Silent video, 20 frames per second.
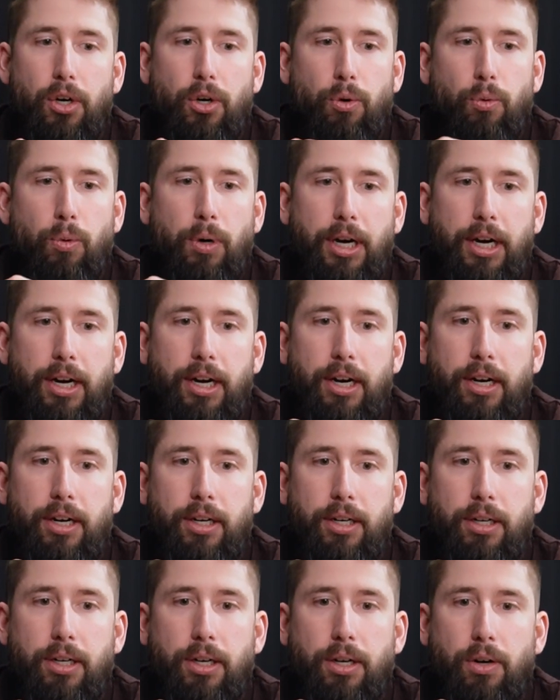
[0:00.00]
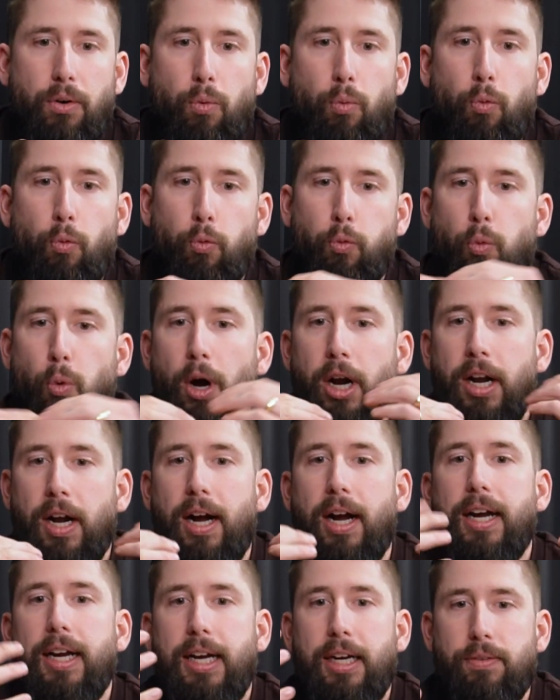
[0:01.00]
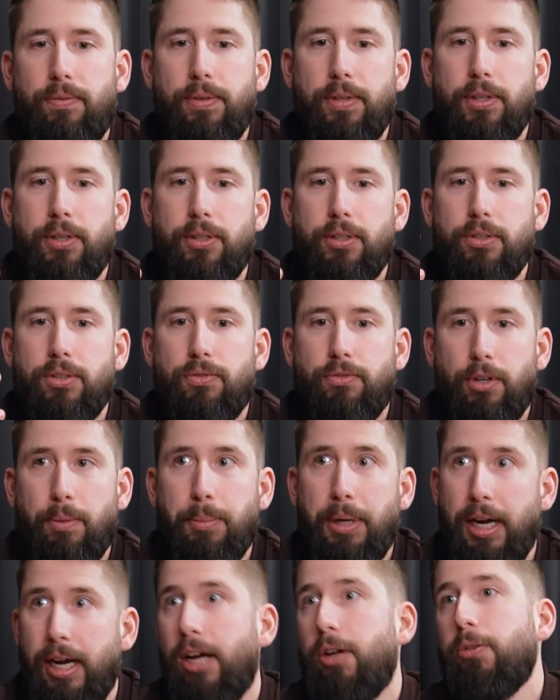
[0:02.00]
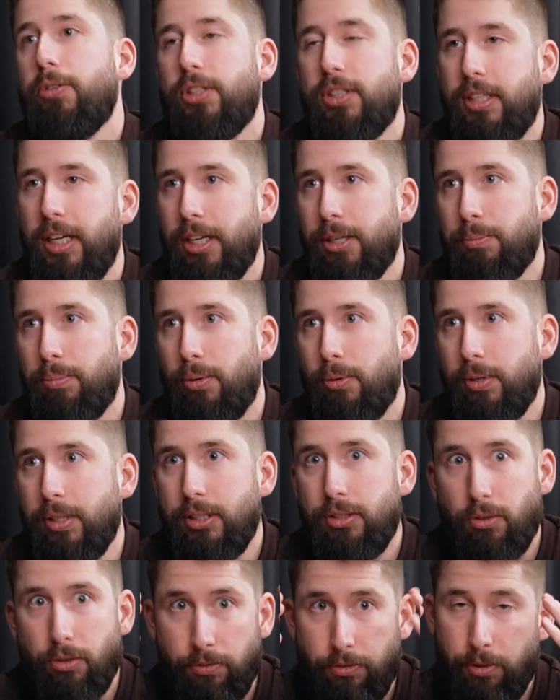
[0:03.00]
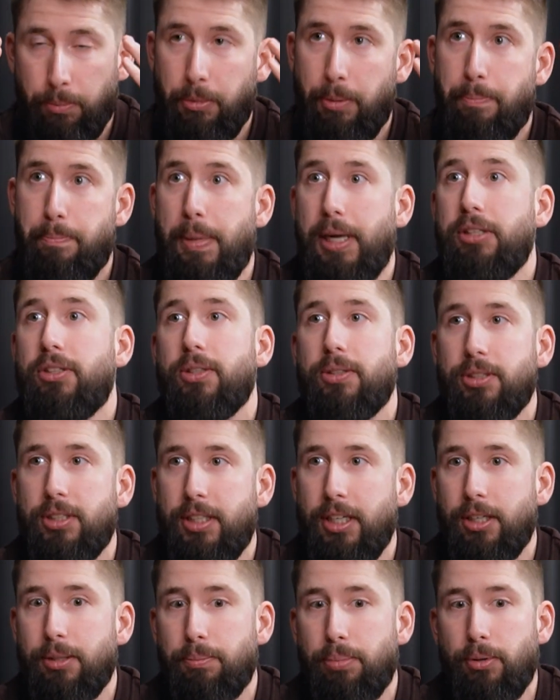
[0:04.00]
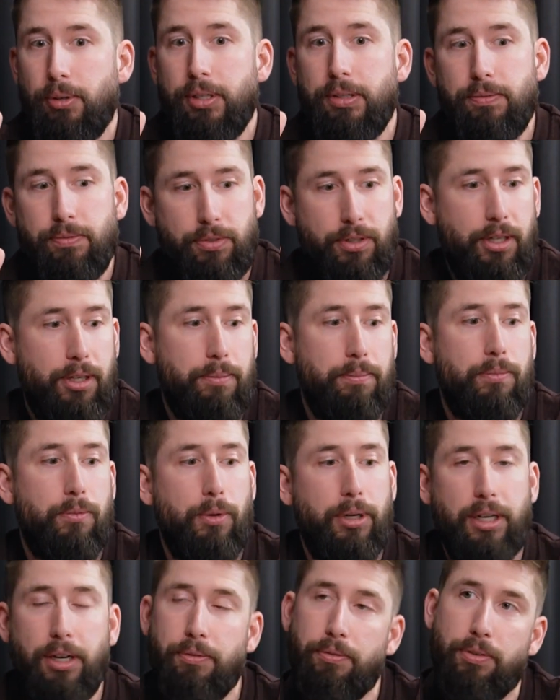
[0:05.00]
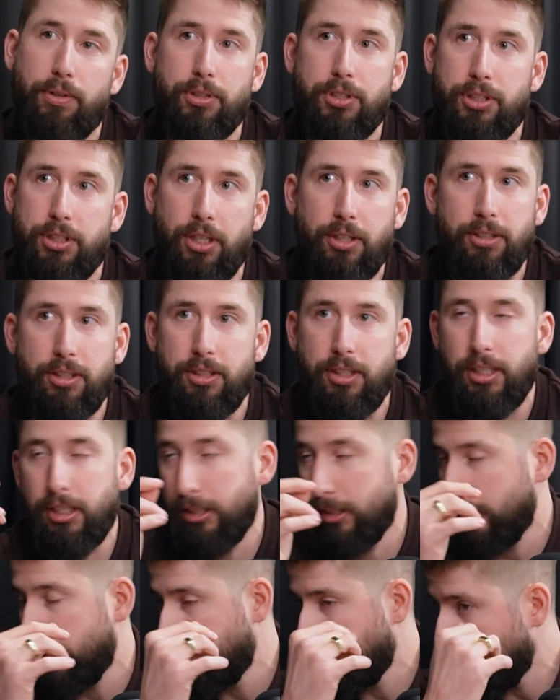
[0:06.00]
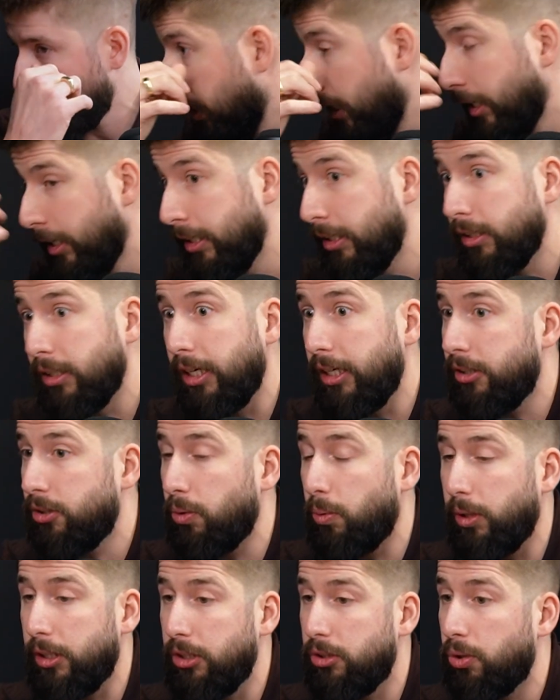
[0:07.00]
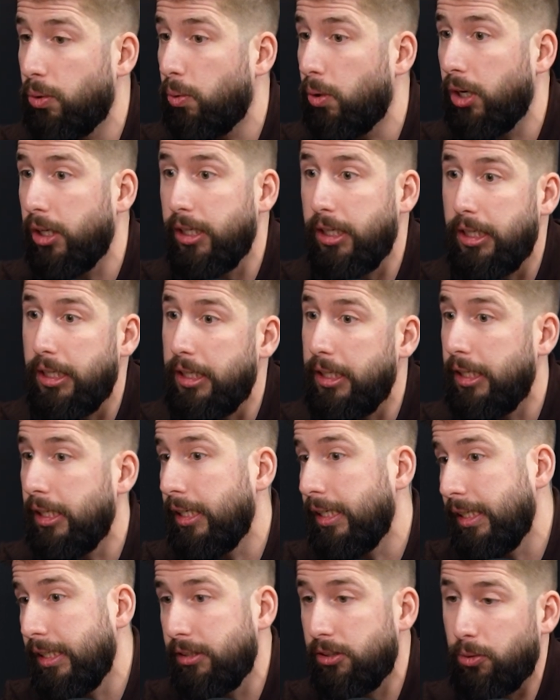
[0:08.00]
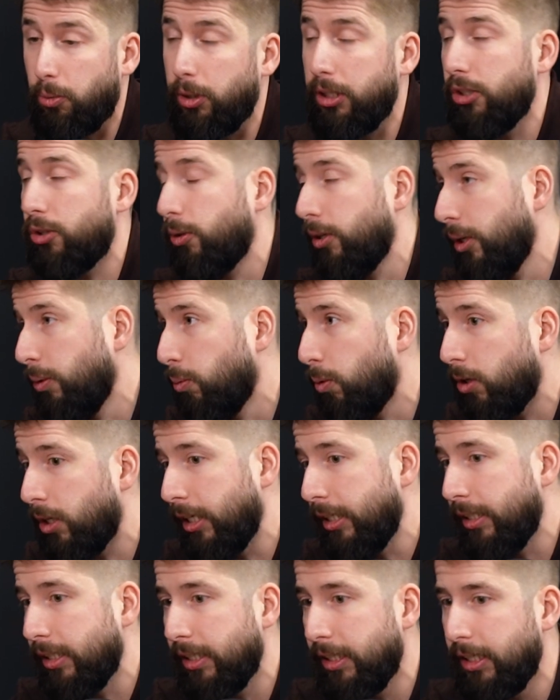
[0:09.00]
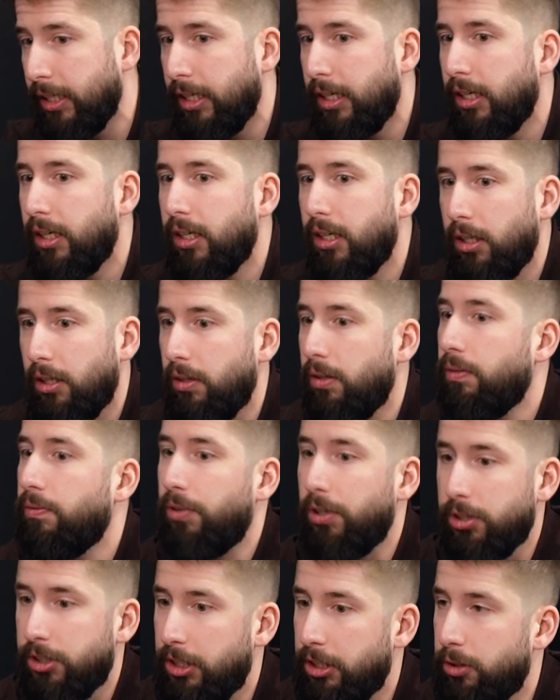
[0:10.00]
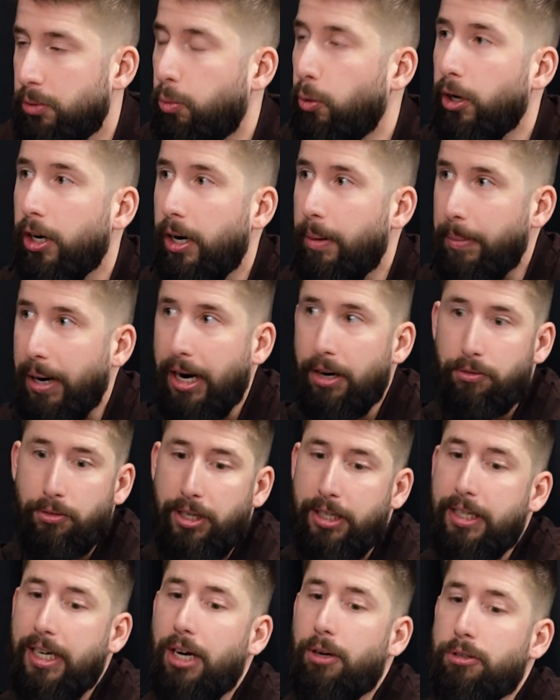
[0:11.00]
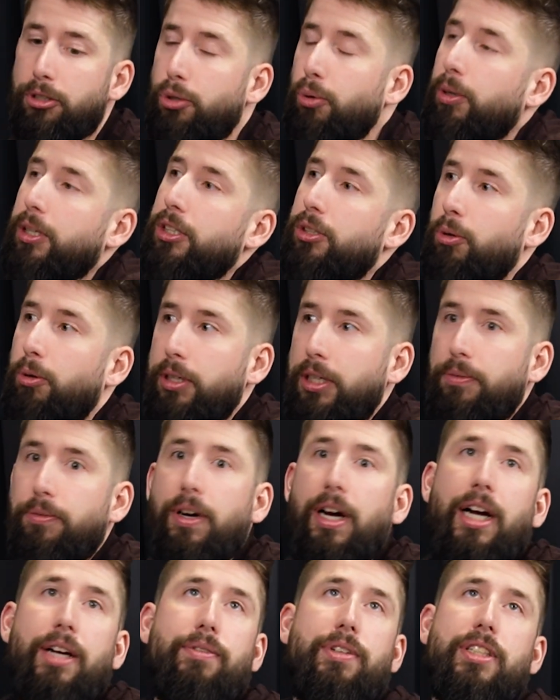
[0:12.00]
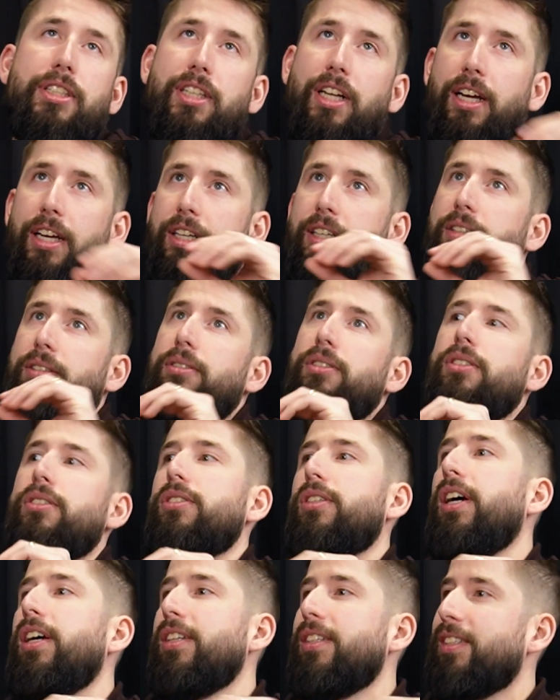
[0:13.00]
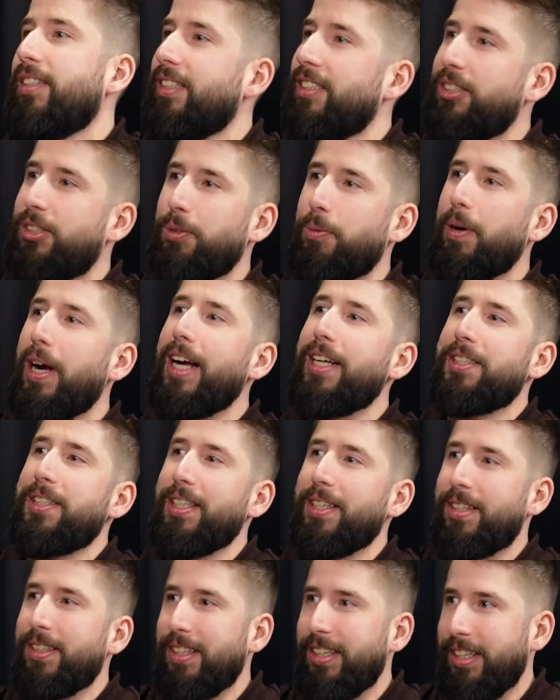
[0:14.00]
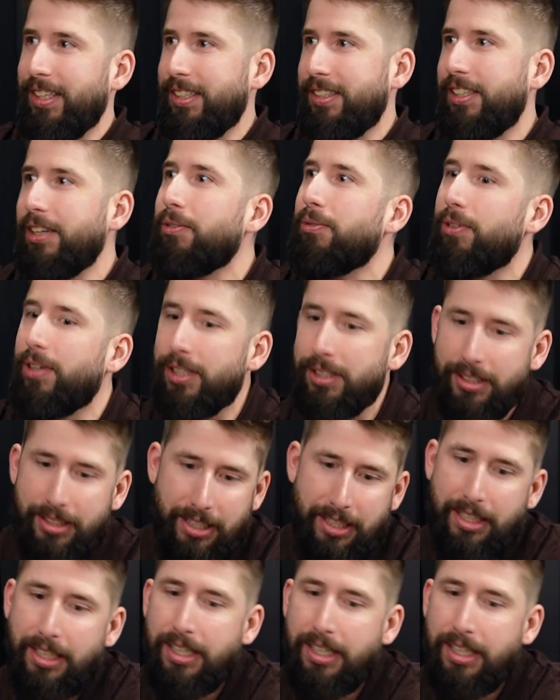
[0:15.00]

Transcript: where what I have learned from a health standpoint or from a mental standpoint from when I first started this in like 2020, 2021 versus where I'm at right now in 2025 is like drastically different.